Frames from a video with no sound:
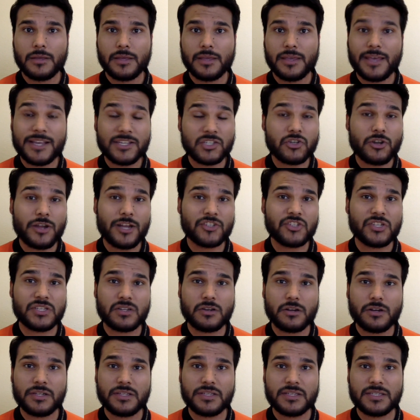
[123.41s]
Kesler actually
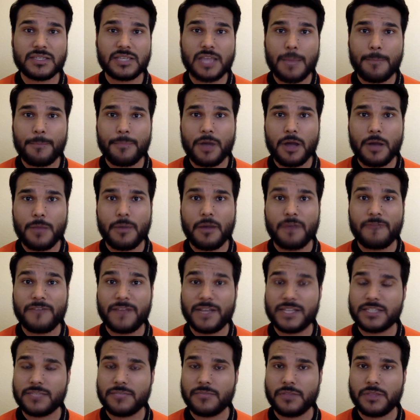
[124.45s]
started to step up
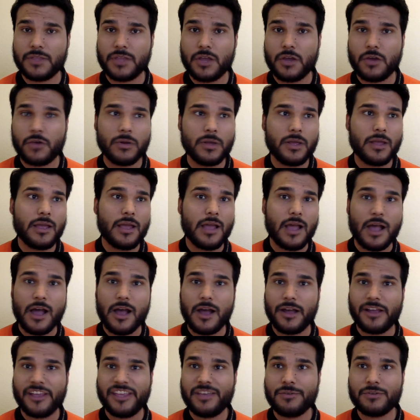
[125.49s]
offensively, though.
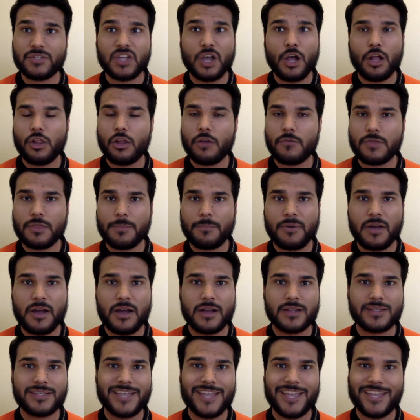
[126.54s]
He was all over the
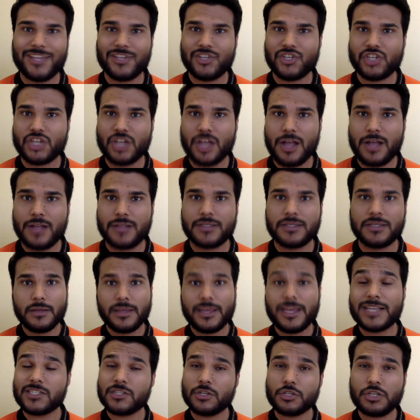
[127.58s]
puck, taking shots.
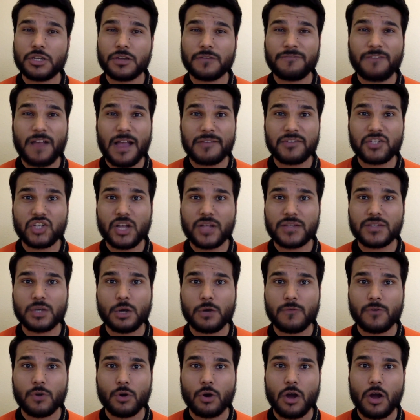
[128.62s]
Kesler took 5 shots
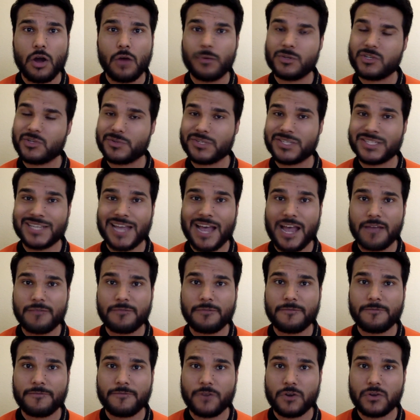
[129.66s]
overall, which was tied
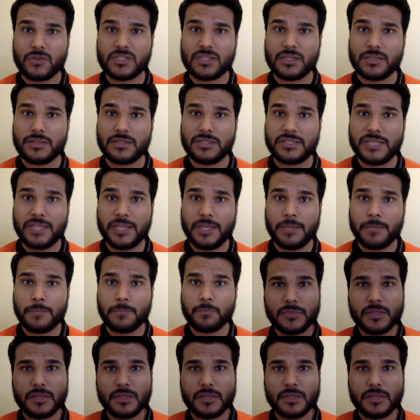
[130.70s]
for first on the team.